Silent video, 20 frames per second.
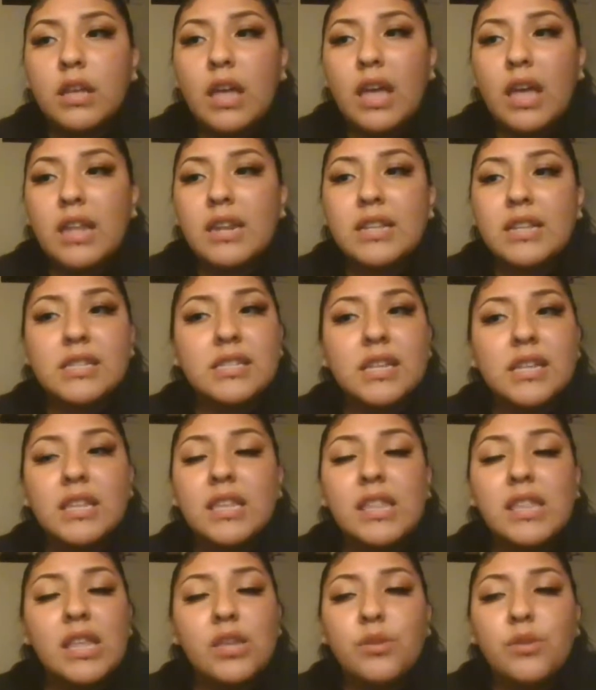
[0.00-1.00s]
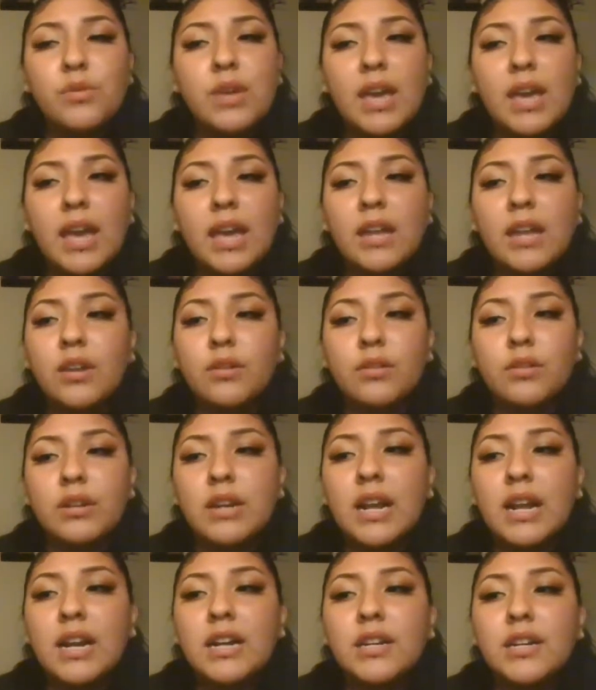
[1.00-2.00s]
And it's nothing that you can't handle.
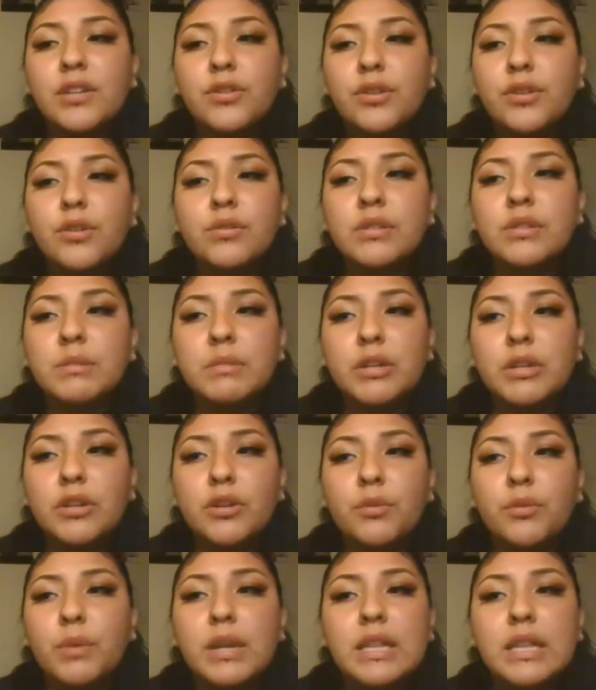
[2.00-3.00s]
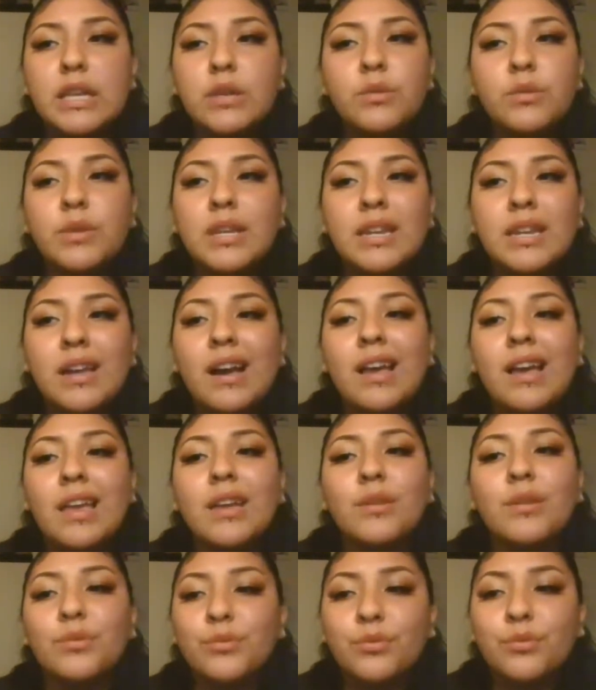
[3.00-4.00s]
They're not going to throw something your way that you cannot
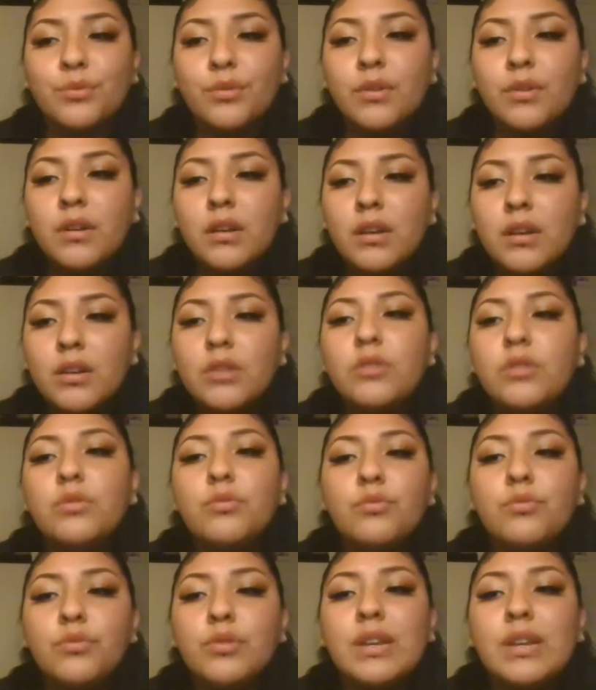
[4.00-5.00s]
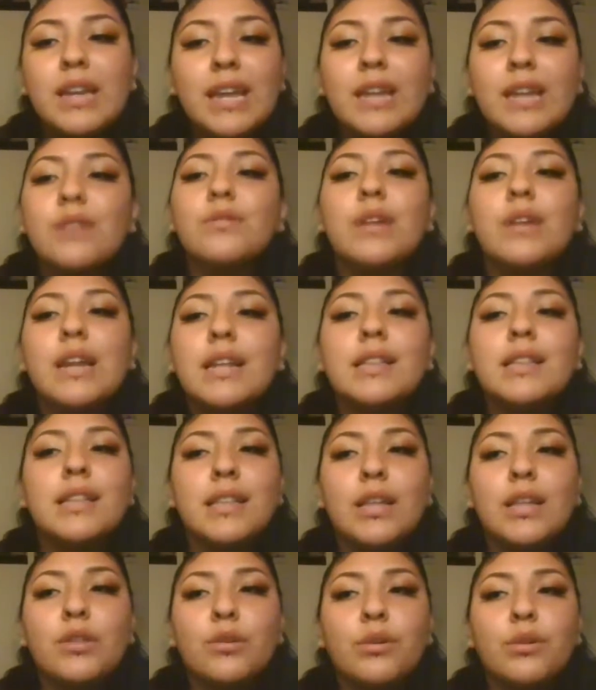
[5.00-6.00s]
handle. You can handle
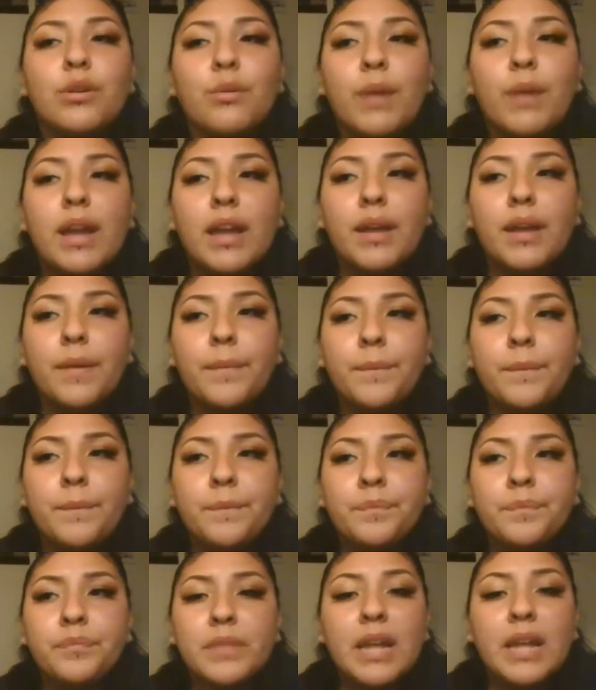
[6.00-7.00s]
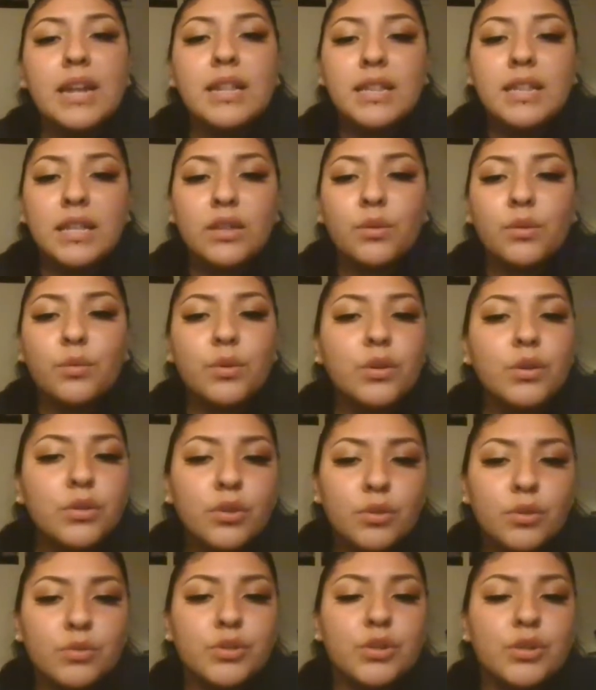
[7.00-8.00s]
anything they throw your way. Anything the
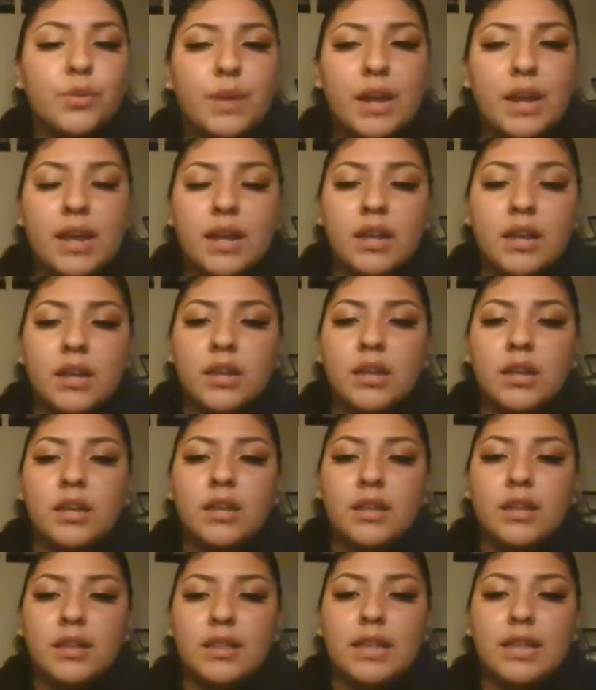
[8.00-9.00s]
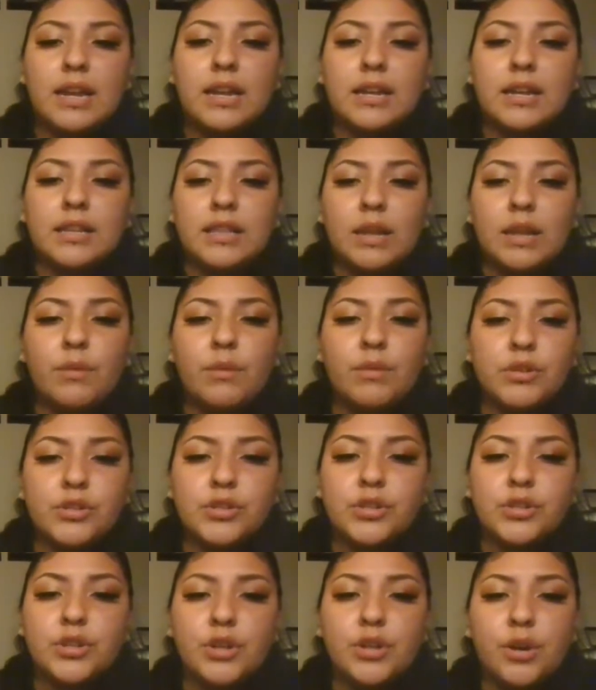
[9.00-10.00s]
world throws your way. Like, they
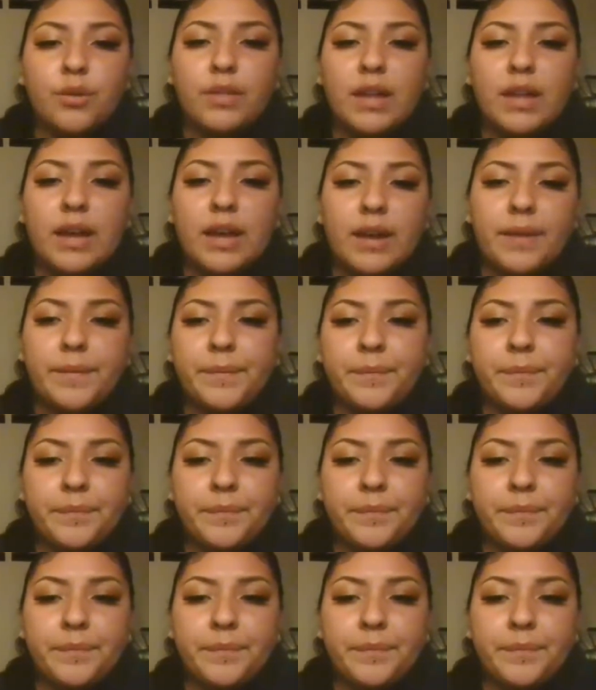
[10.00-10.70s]
want you to know that.